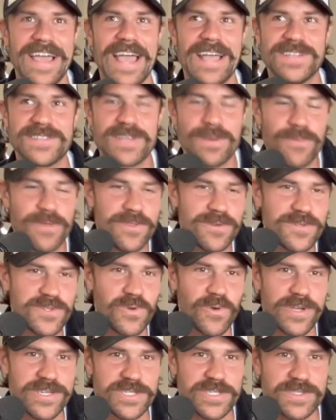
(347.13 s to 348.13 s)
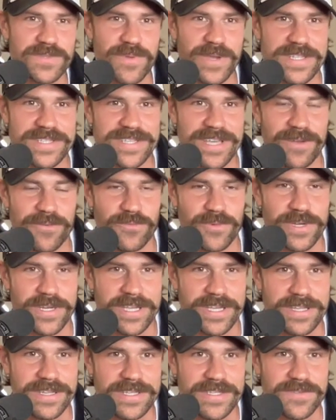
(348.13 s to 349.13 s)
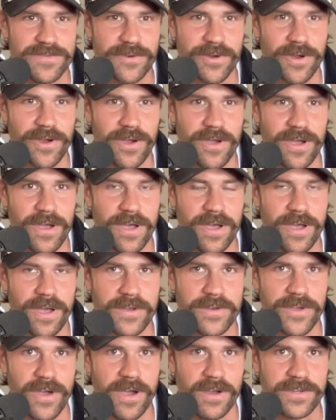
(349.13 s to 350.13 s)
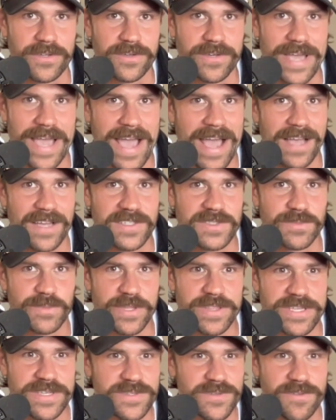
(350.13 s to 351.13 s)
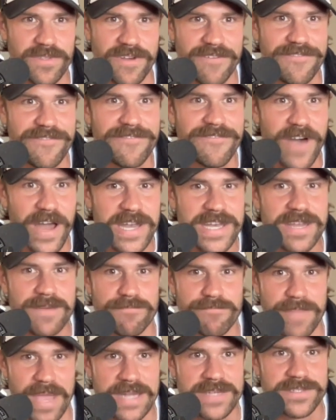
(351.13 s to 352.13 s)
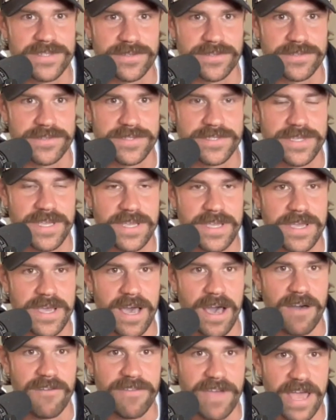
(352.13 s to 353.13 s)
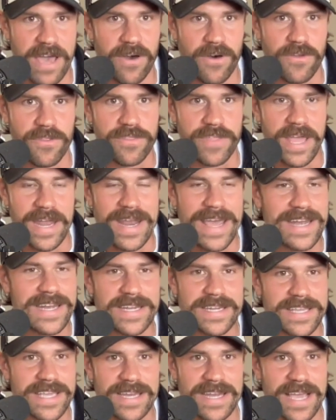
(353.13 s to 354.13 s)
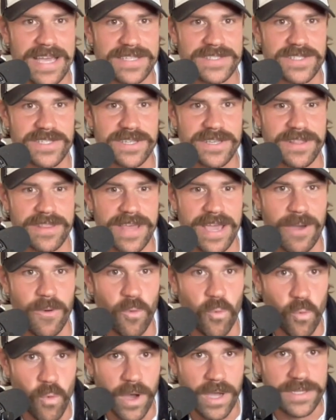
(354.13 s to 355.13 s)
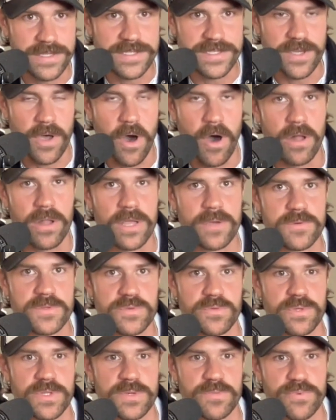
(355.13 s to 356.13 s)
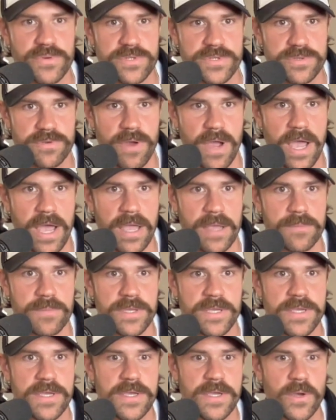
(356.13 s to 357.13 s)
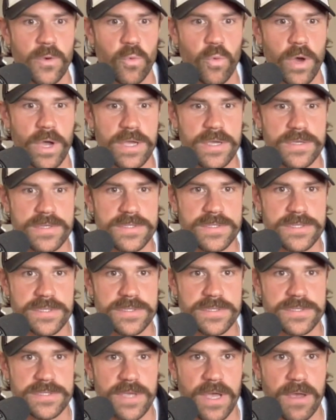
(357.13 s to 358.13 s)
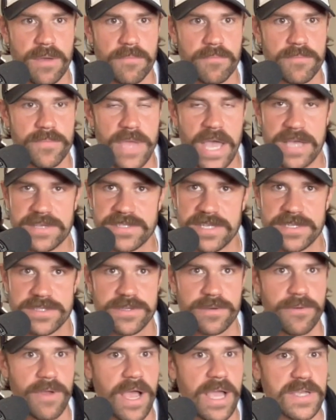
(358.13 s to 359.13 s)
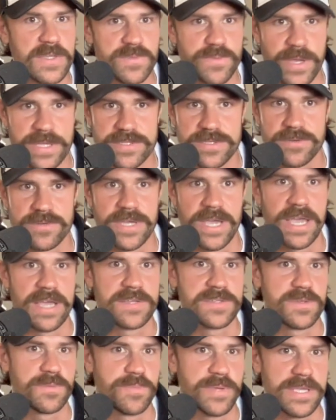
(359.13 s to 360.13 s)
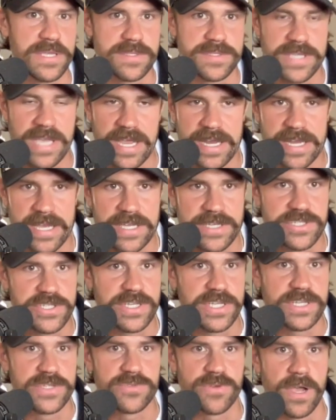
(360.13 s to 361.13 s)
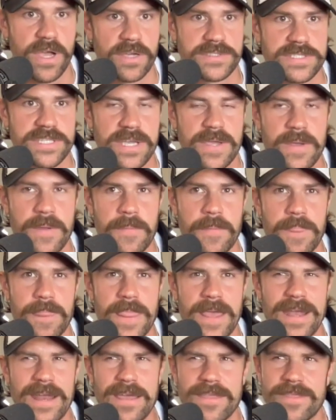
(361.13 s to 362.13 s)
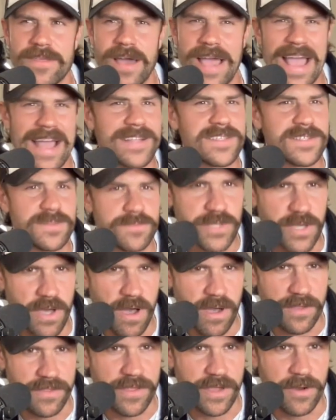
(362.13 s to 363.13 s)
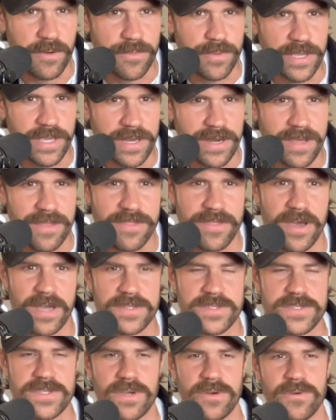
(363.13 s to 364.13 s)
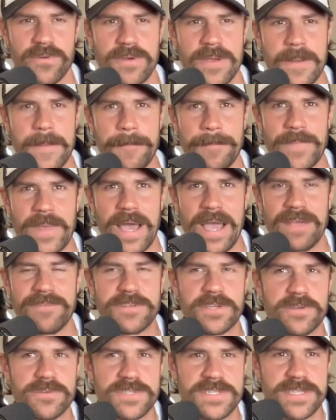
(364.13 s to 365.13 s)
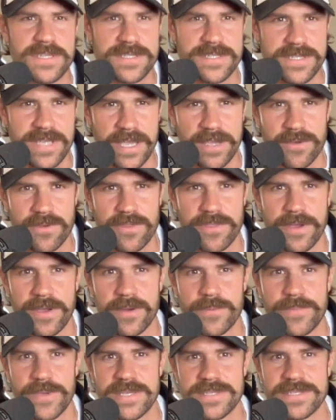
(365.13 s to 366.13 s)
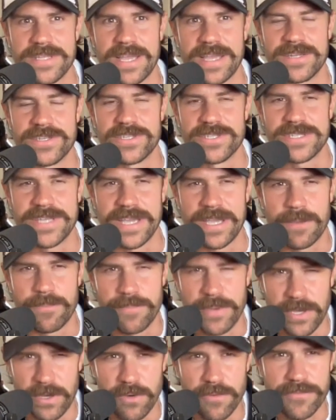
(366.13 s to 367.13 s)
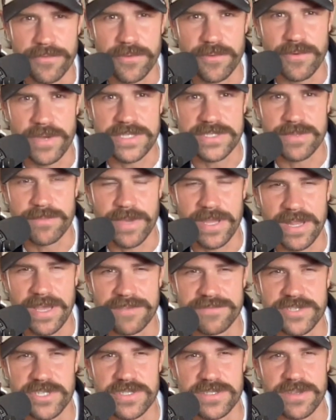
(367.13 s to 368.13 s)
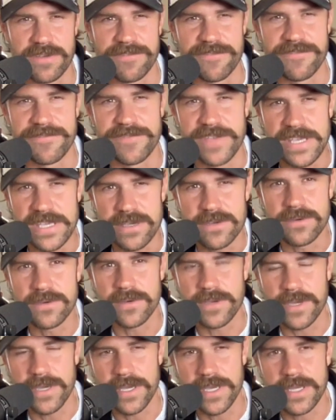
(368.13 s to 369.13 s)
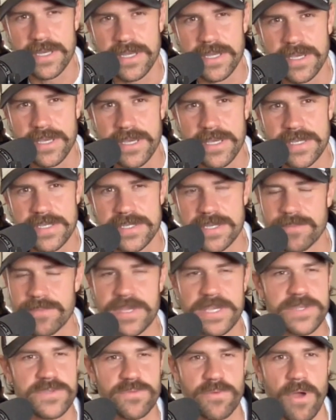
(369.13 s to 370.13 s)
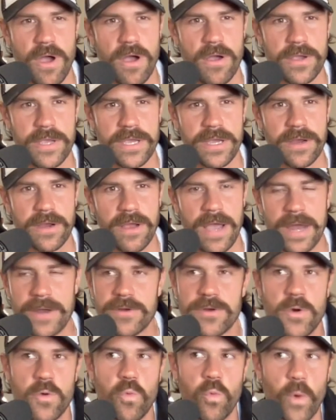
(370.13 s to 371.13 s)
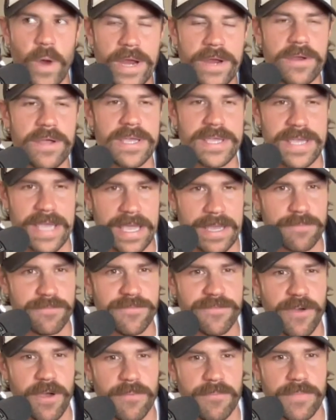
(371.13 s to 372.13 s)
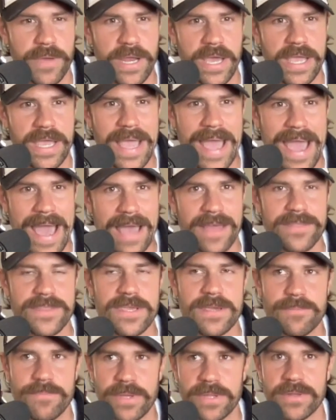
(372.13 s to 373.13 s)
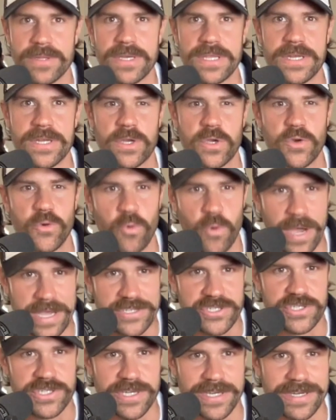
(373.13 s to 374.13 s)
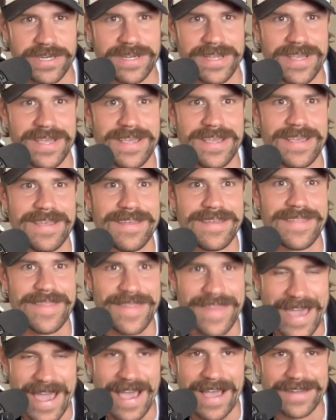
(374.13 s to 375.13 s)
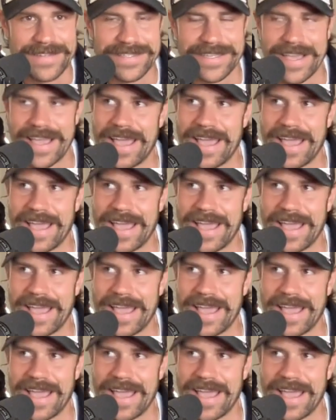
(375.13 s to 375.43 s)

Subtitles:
And some of those questions might sound ridiculous for a doctor to ask, but these are the fundamentals of health. And I didn't get asked that once. All I was really prescribed was some SSRIs, benzodiazepines, ADHD drugs, and talk therapy. And I thought, so I have to go see a psychotherapist and just take a pill for the rest of my life just to feel good? Something's wrong here. I don't know where it came from, but I had the ability to question that.